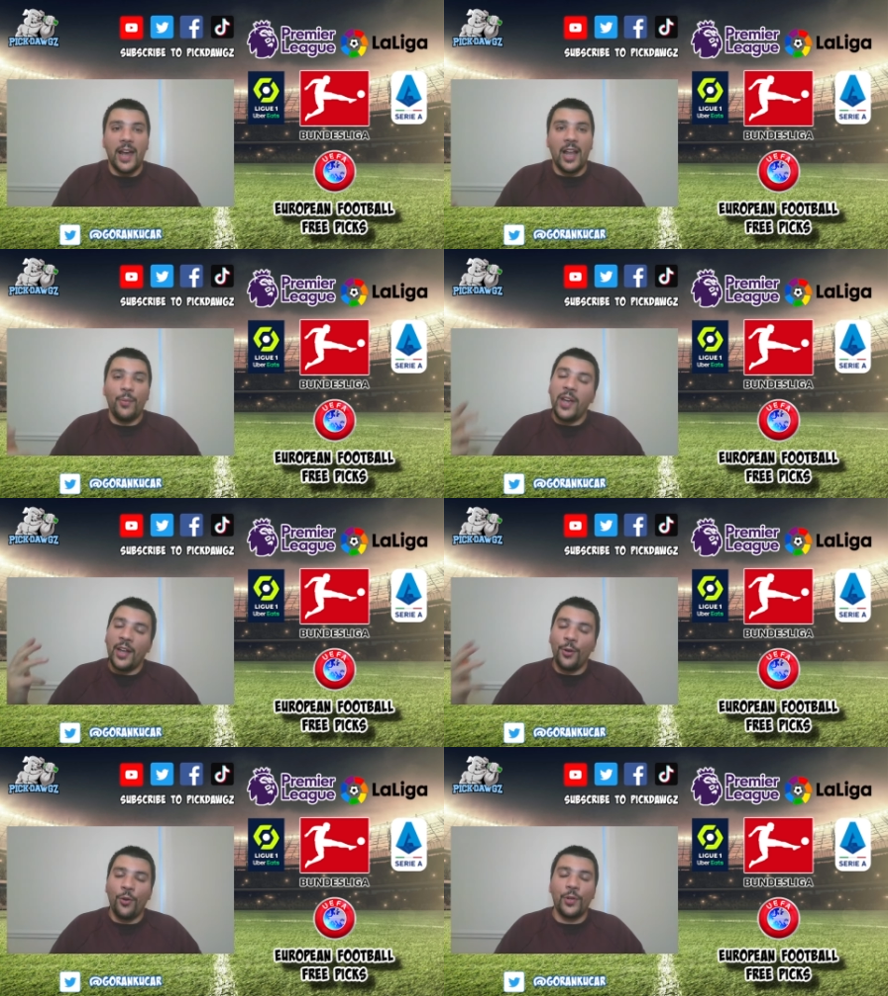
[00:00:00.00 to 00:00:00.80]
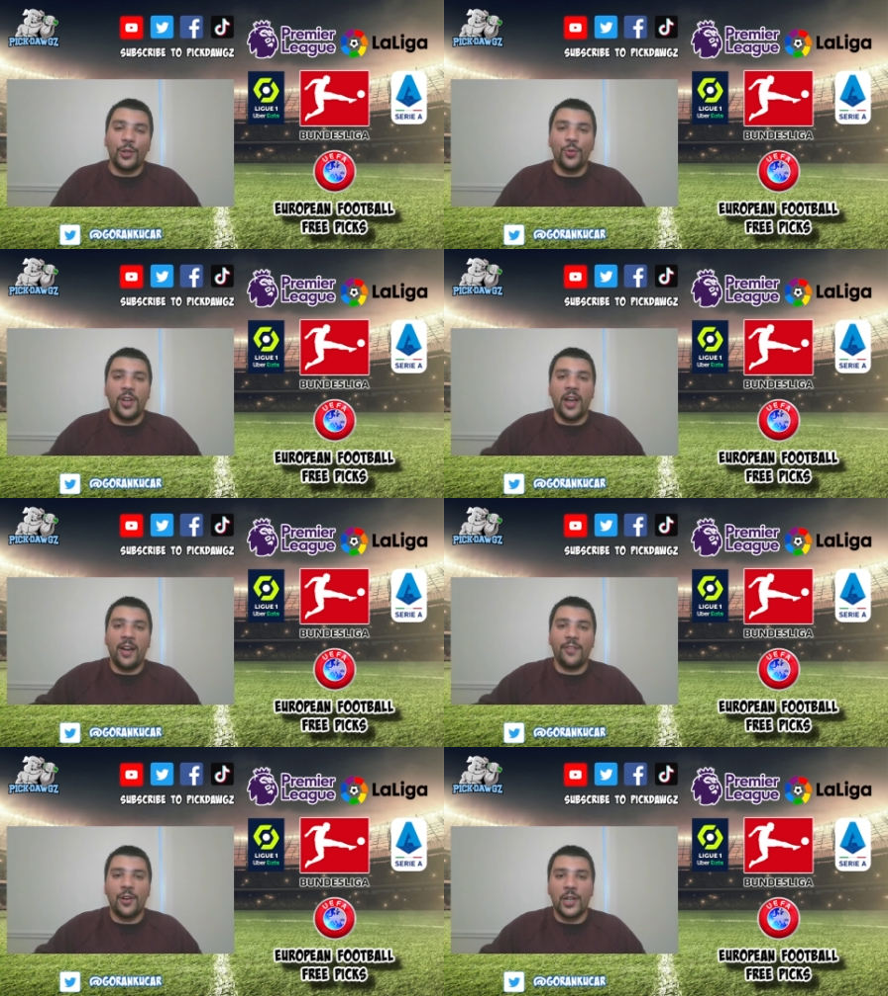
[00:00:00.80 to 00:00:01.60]
And we had over two and a
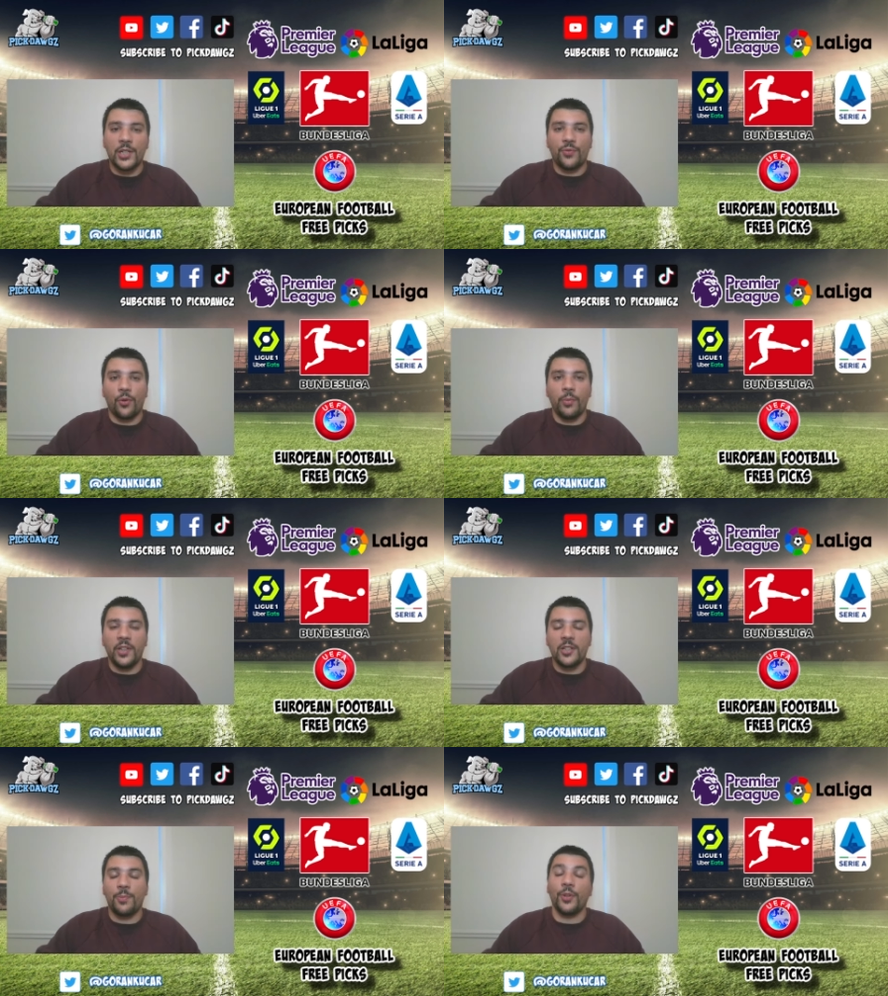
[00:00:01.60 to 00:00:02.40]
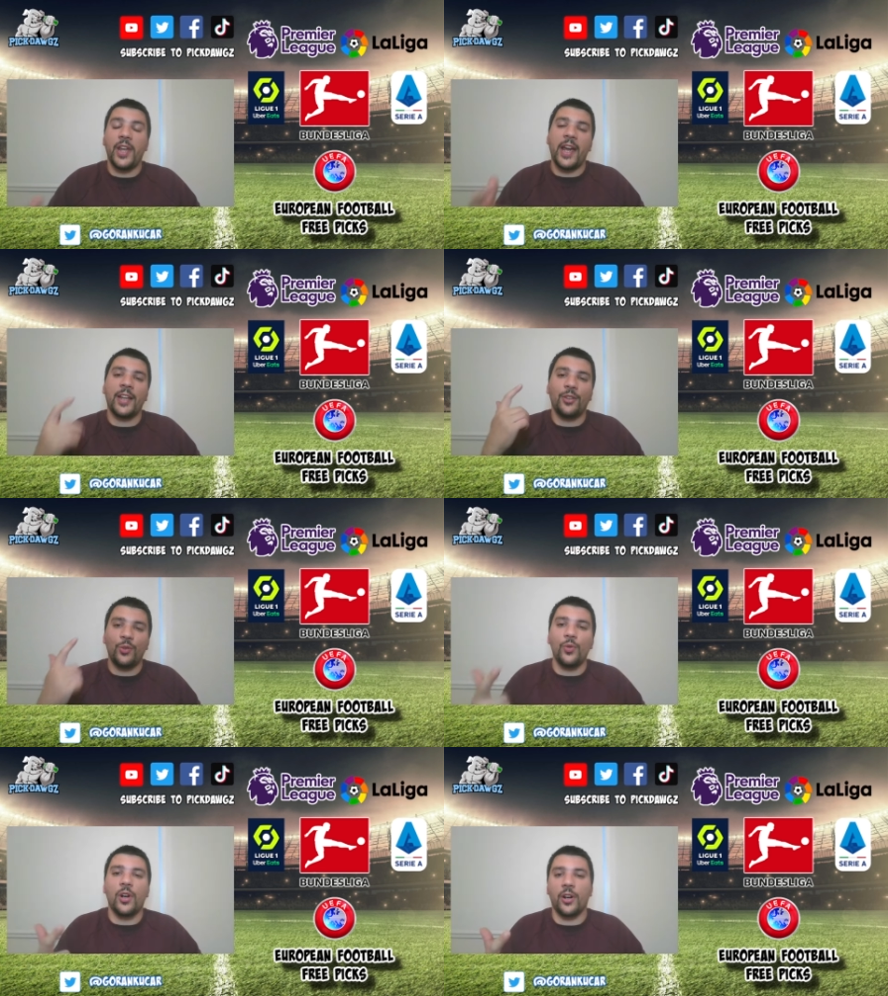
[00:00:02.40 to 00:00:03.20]
half cards for Middlesbrough. They had
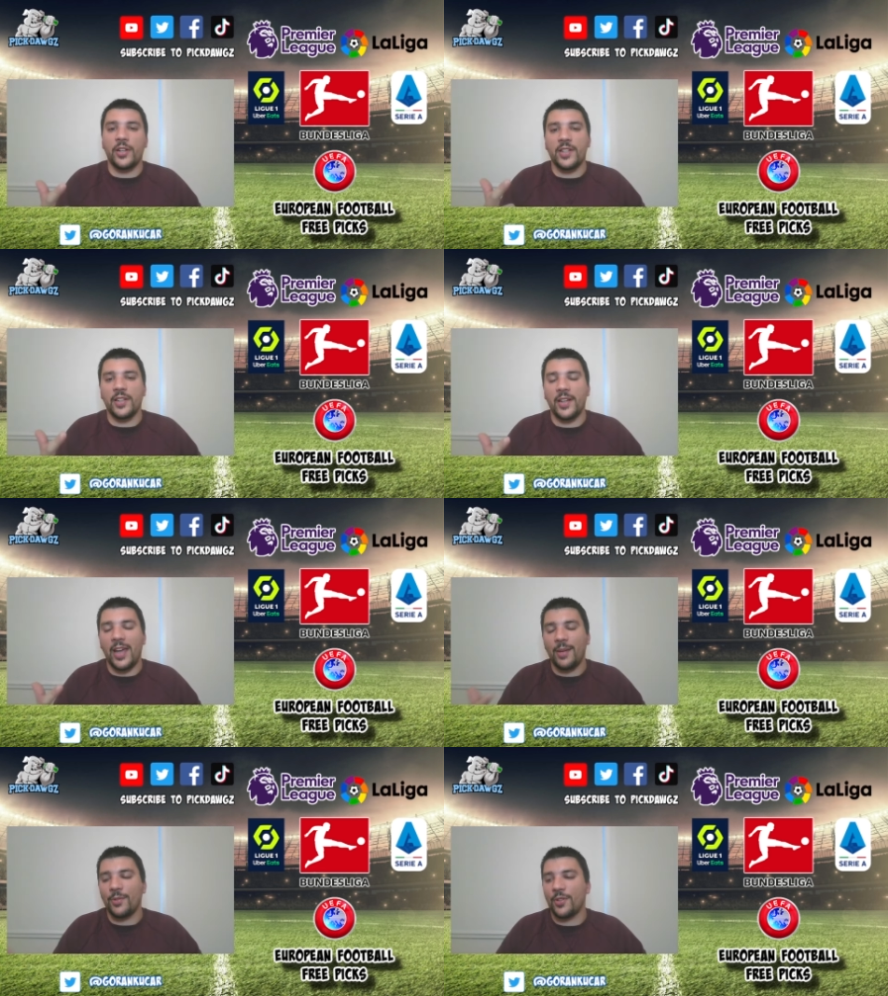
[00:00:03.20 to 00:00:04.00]
two cards in the game.